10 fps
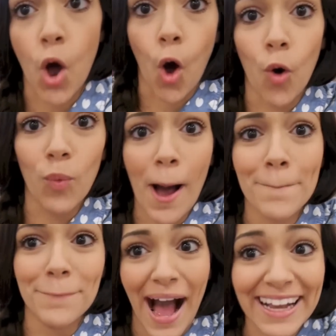Oh
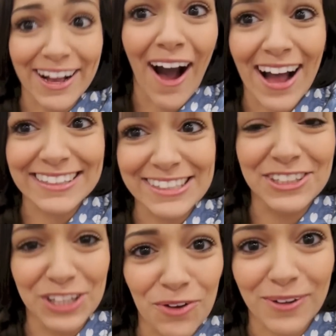my gosh.
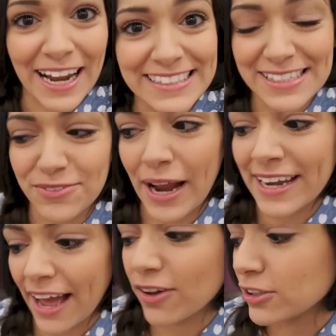Look what I see right
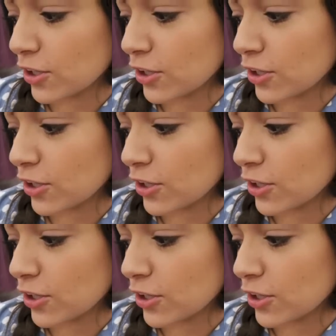now.